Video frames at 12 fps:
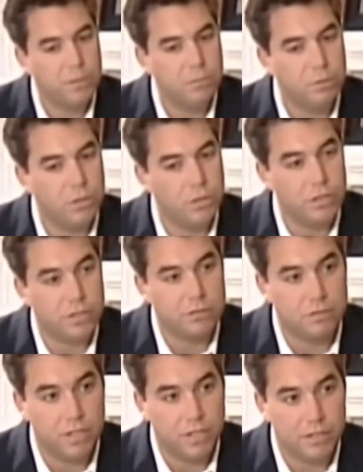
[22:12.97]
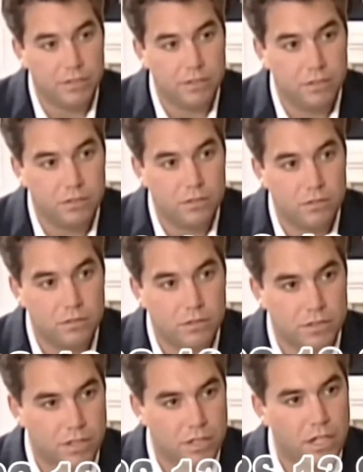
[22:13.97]
people looking for Laci,
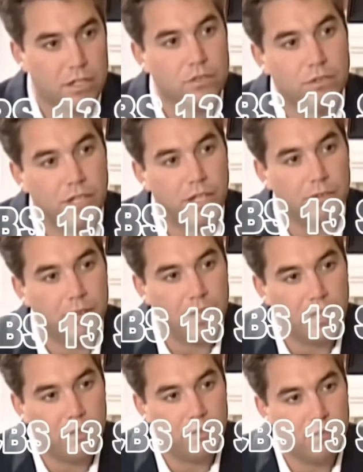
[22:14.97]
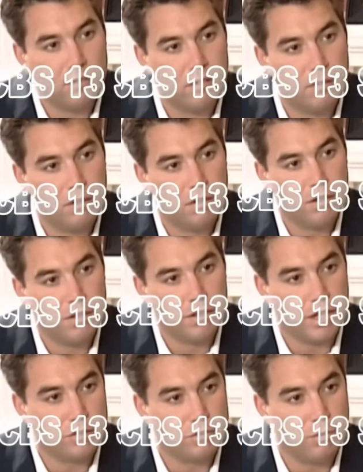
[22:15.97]
because they're not doing that right now.
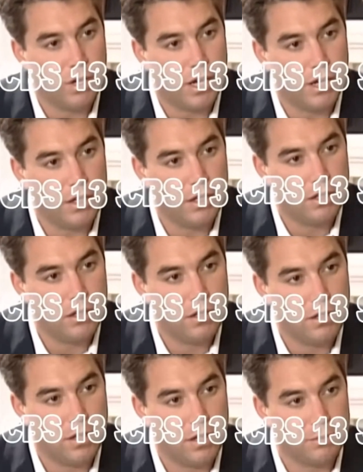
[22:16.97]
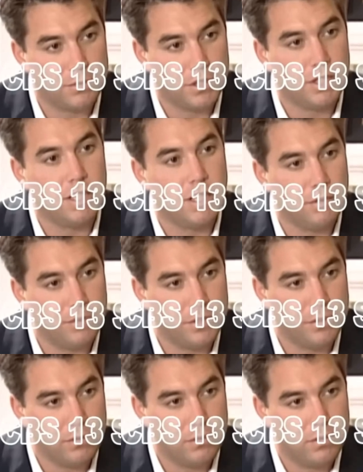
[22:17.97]
And that's why I'm sitting down with
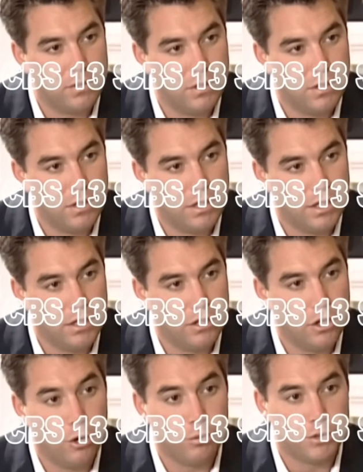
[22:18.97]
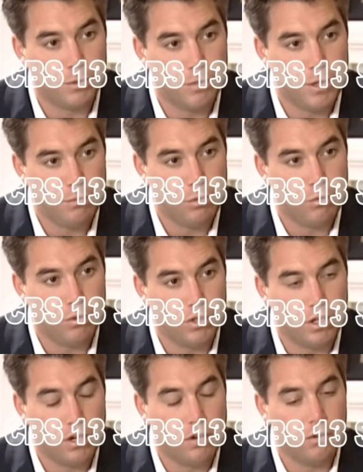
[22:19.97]
you, in hopes that people will
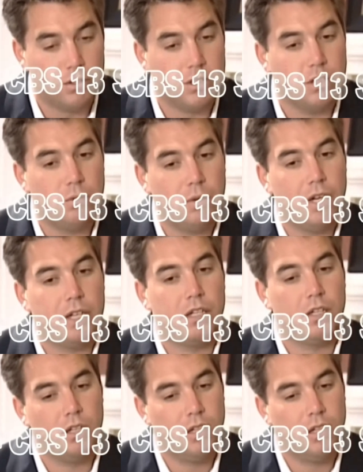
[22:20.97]
go, you know what?